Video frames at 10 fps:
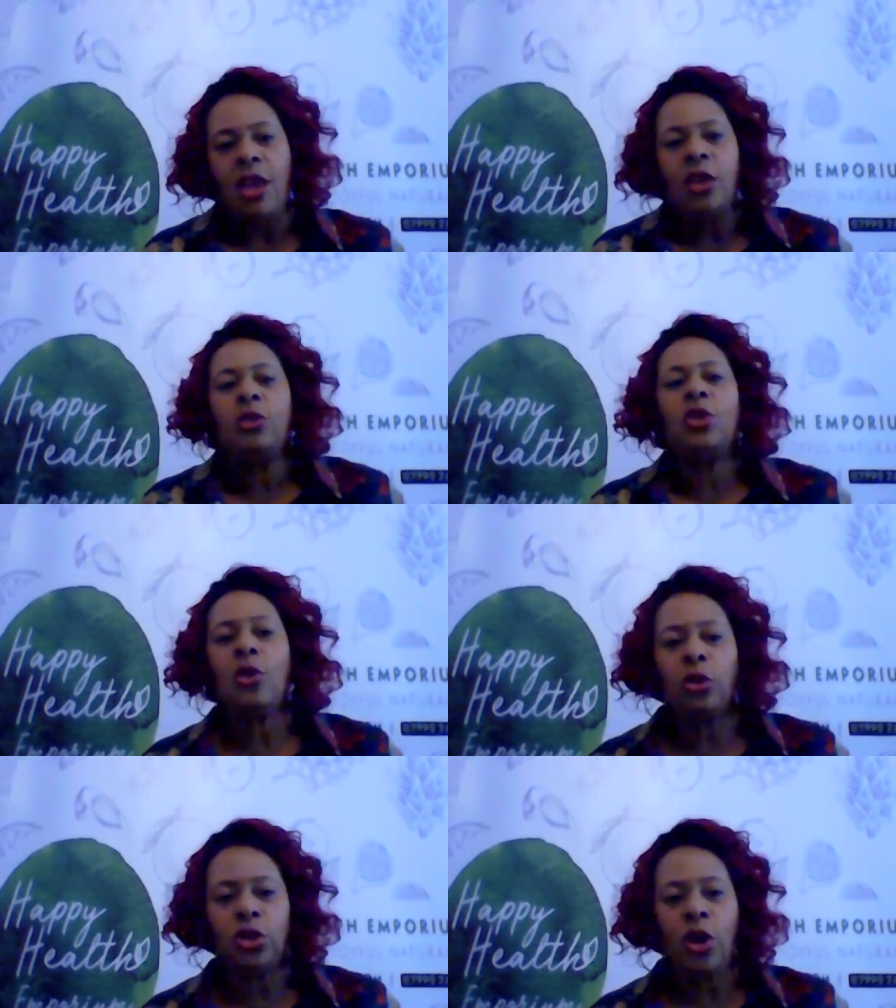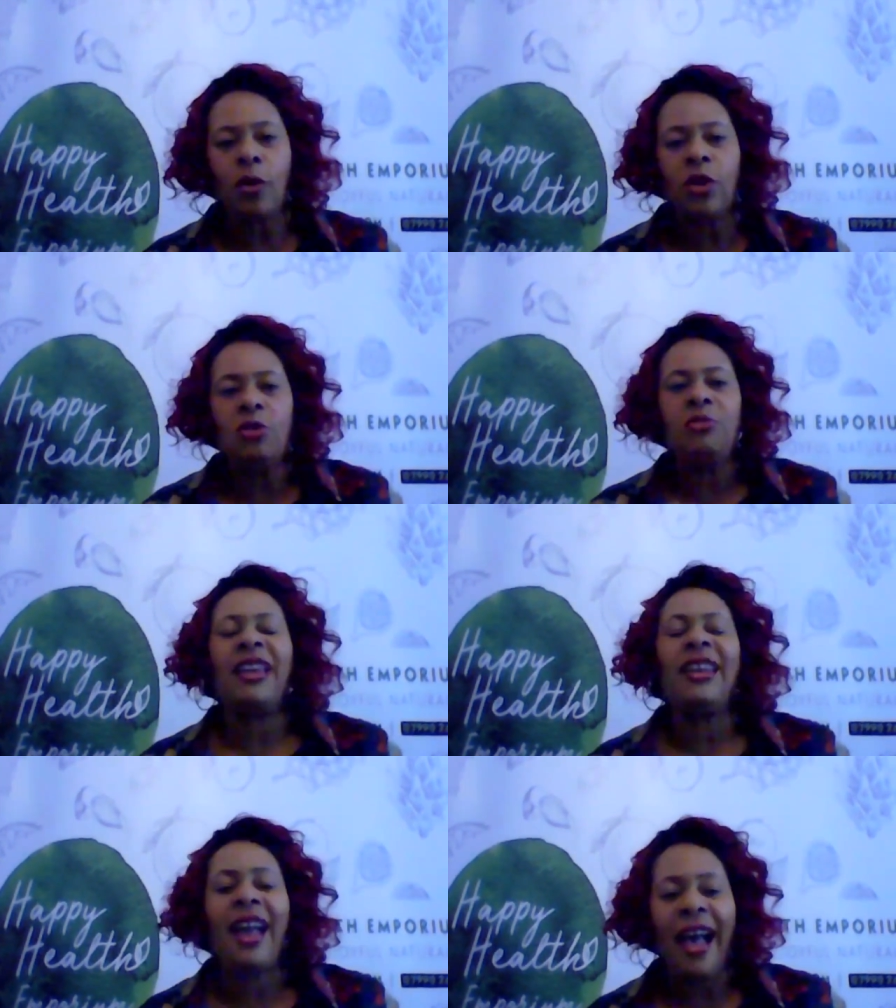You do your joke, you
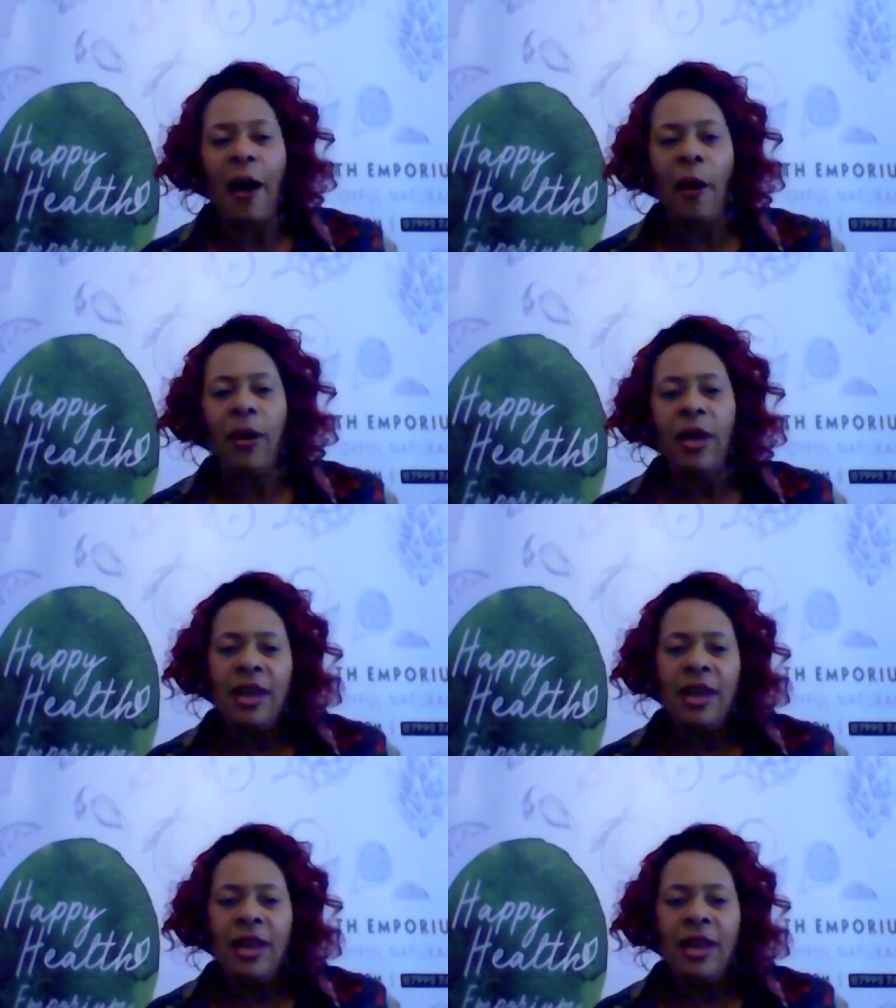get it out,